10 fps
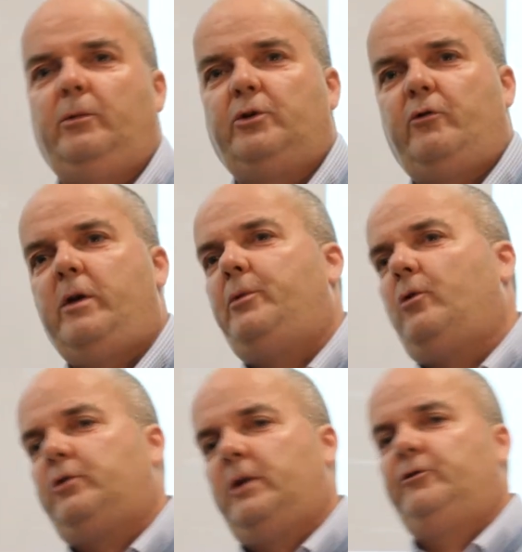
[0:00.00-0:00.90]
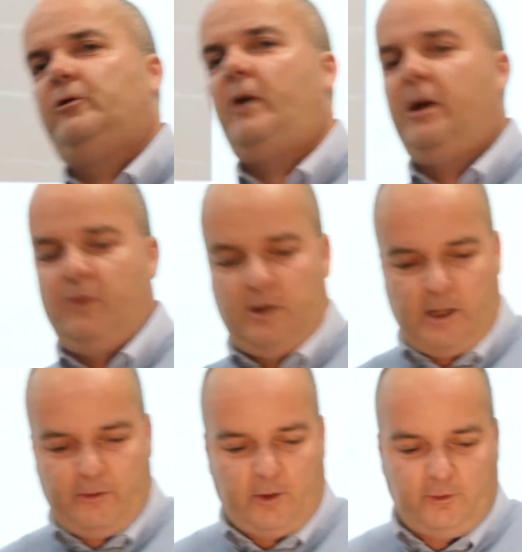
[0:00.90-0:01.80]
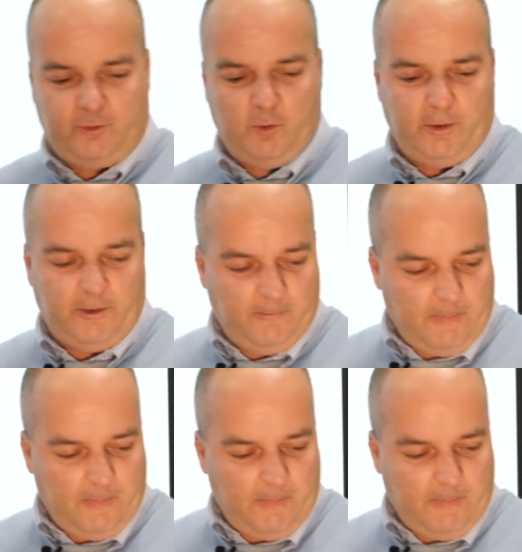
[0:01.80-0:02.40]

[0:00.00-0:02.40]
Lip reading: which is reproduction and survival, and they're not stupid.